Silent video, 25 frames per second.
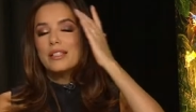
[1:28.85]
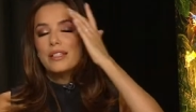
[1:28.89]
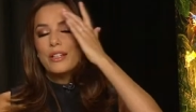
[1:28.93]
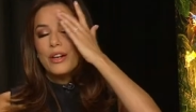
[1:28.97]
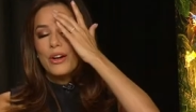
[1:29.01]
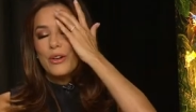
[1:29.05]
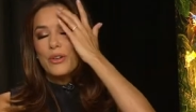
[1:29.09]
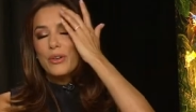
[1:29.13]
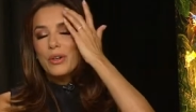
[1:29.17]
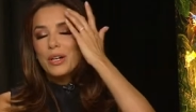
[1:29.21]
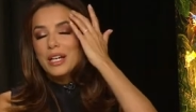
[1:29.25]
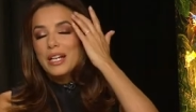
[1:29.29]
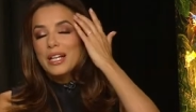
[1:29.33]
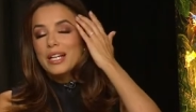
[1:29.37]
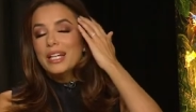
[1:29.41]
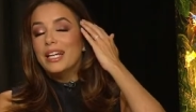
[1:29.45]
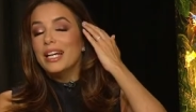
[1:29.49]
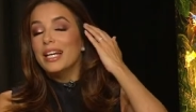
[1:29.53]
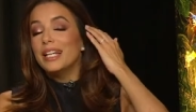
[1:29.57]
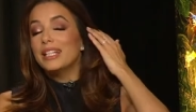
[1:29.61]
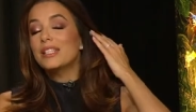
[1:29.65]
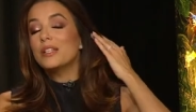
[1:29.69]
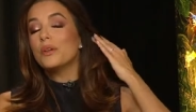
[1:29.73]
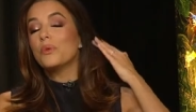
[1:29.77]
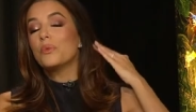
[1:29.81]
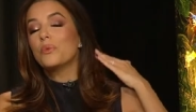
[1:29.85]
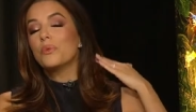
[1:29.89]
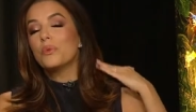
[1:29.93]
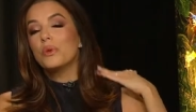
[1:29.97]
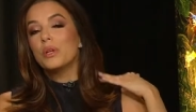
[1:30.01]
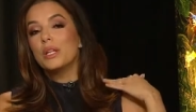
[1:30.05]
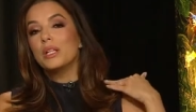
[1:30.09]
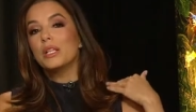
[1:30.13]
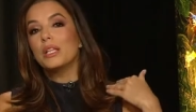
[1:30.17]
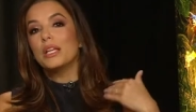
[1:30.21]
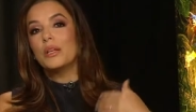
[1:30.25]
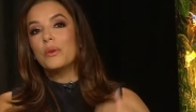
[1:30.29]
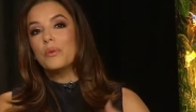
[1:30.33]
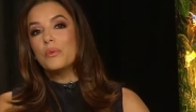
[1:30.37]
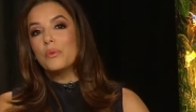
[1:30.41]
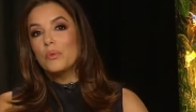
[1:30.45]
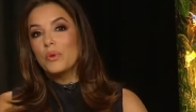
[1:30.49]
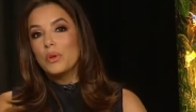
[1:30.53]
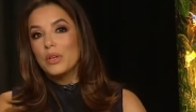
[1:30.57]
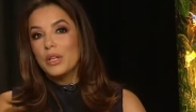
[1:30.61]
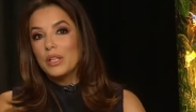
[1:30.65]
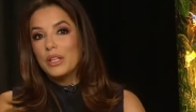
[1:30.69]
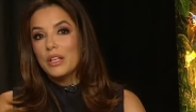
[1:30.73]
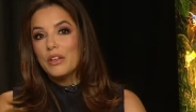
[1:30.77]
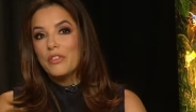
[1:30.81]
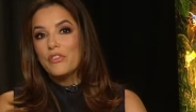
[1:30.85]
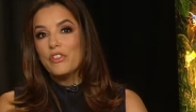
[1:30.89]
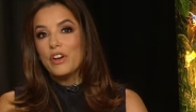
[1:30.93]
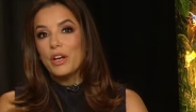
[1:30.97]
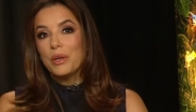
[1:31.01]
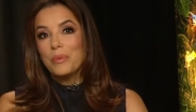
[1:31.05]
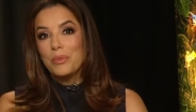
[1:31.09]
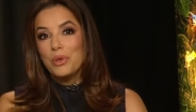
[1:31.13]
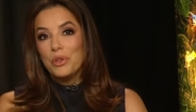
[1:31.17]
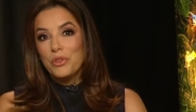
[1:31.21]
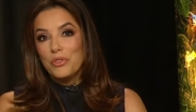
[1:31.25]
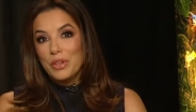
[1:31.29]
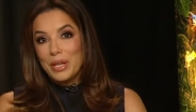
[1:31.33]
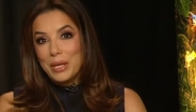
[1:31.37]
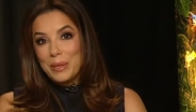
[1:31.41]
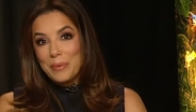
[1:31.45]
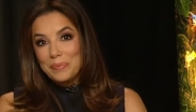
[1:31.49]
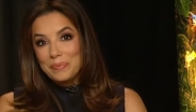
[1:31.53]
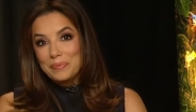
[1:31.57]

So it's a really, really fun movie.